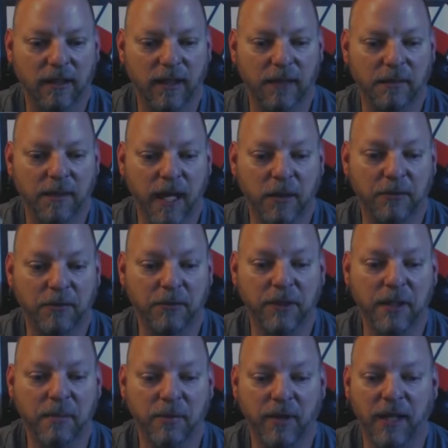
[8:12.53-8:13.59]
I mean, I was
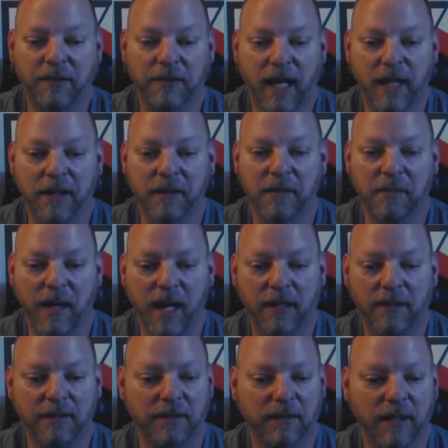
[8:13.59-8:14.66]
really impressed out of the
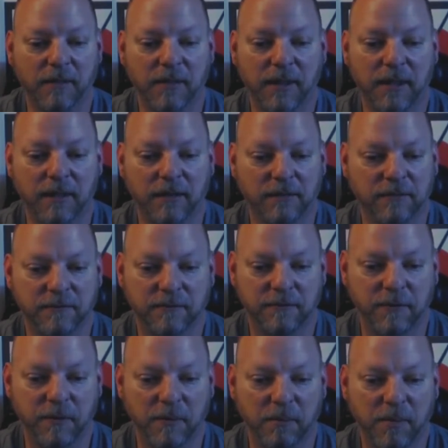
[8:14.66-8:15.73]
box. I mean,
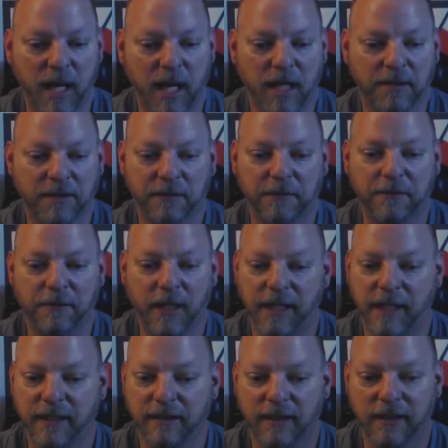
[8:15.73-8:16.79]
from box to
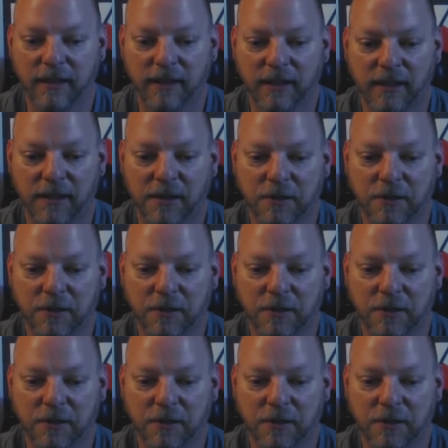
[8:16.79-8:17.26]
flight, as